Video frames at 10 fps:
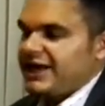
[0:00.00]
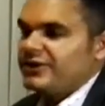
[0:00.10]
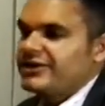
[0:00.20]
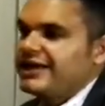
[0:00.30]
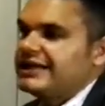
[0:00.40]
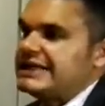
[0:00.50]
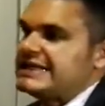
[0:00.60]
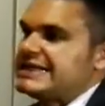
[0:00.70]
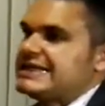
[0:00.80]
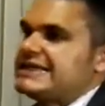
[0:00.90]
Okay,
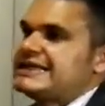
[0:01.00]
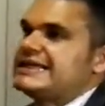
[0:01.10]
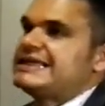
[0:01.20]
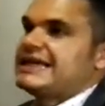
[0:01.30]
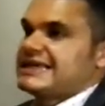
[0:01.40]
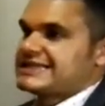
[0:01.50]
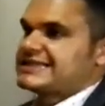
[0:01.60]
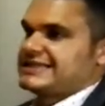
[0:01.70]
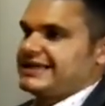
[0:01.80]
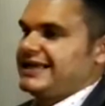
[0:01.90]

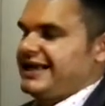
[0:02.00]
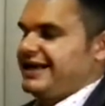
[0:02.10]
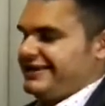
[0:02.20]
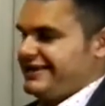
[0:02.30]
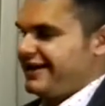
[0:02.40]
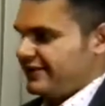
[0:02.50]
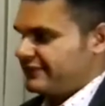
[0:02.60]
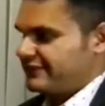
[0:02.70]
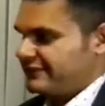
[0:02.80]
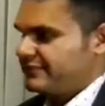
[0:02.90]
yes, I have
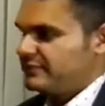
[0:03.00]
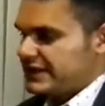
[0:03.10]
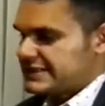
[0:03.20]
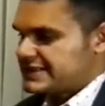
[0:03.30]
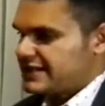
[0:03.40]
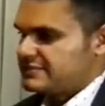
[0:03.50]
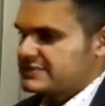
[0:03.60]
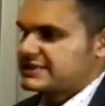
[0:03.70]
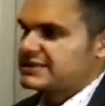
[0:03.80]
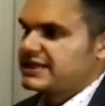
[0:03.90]
many
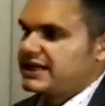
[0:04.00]
times.